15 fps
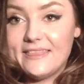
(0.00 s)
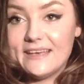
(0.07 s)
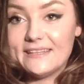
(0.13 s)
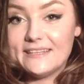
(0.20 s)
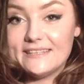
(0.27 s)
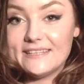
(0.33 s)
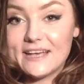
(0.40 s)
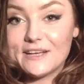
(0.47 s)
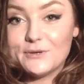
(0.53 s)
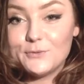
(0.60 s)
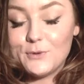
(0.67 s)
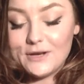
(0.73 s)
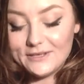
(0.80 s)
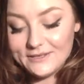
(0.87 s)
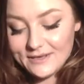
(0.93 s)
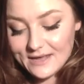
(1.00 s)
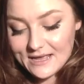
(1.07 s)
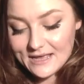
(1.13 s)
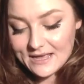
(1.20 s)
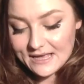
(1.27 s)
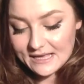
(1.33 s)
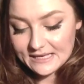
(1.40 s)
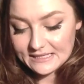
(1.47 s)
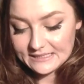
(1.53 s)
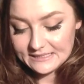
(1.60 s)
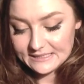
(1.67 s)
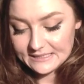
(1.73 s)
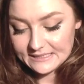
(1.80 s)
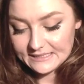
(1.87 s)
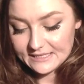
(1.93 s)
The second one is
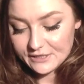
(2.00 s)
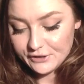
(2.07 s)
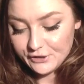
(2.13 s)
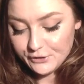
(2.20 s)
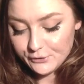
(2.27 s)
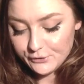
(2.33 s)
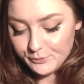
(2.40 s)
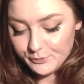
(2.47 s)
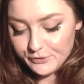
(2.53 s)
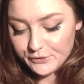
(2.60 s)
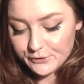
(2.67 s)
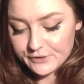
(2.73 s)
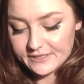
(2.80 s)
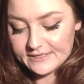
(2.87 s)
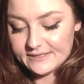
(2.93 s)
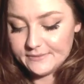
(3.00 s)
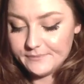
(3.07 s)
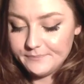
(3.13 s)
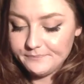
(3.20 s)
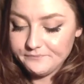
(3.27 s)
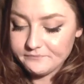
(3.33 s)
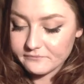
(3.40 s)
this Nude Purism